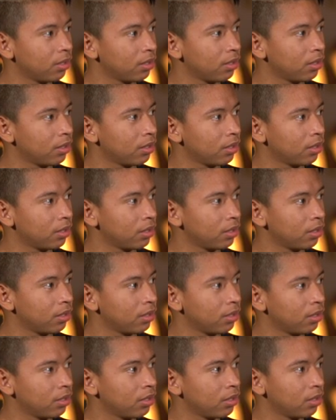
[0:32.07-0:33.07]

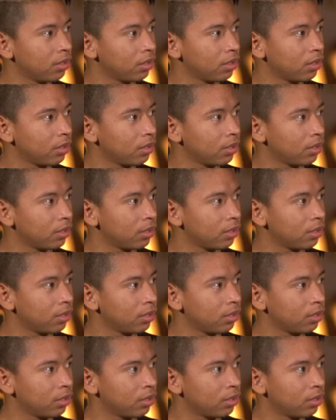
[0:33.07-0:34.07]

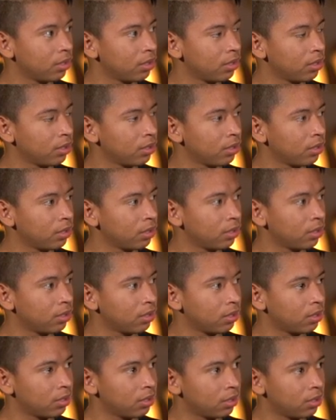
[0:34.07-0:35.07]

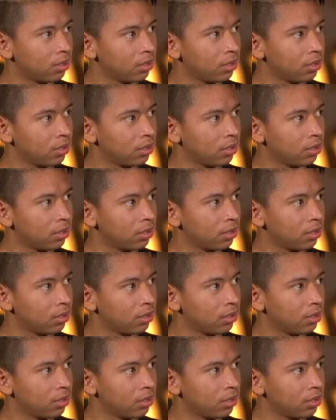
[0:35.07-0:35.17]
(not speaking)